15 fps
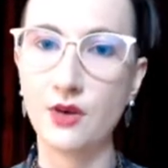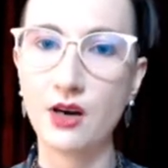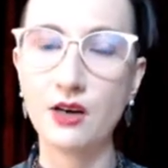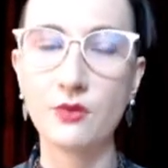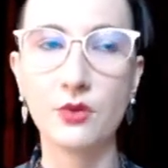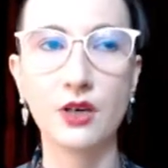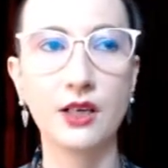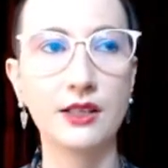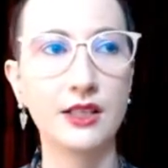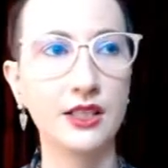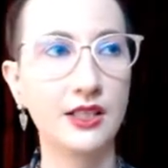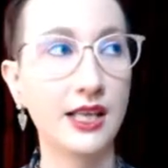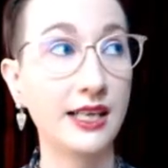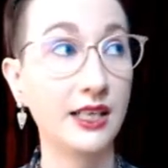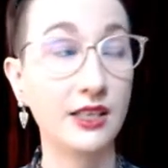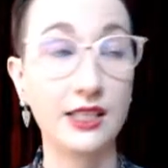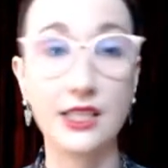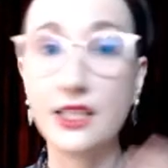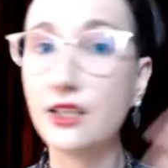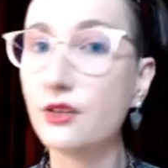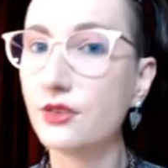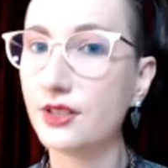artwork, that they can
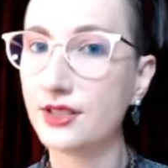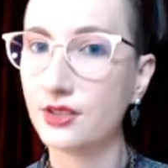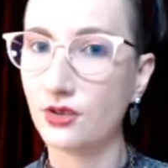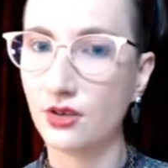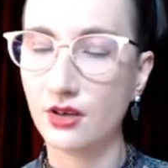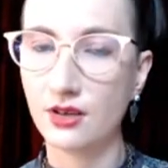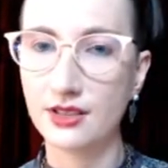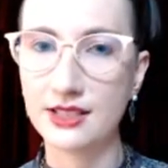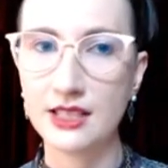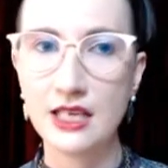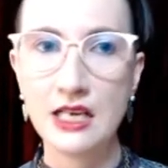hear the songs.